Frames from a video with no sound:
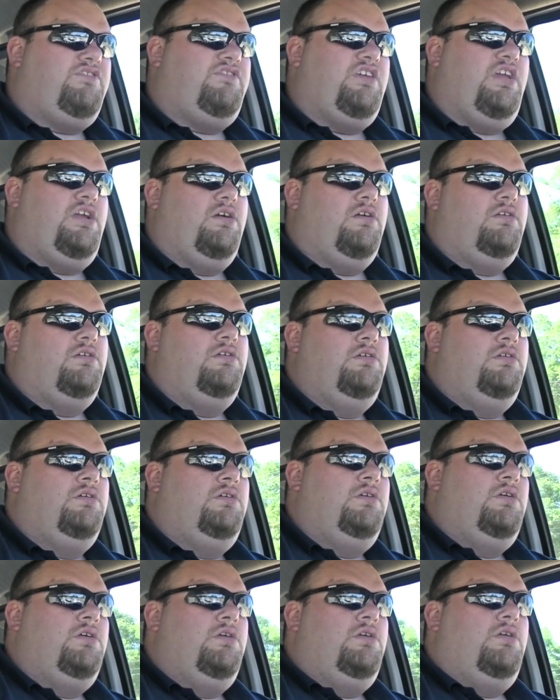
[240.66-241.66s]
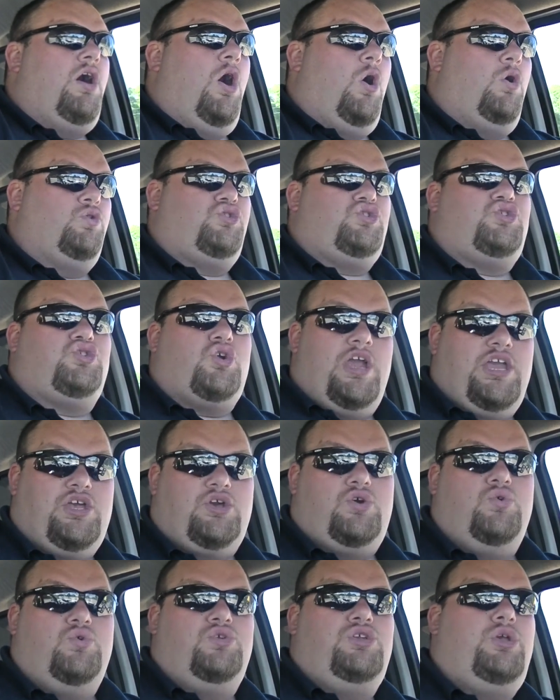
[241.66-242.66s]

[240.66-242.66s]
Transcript: SEER. On straight cool,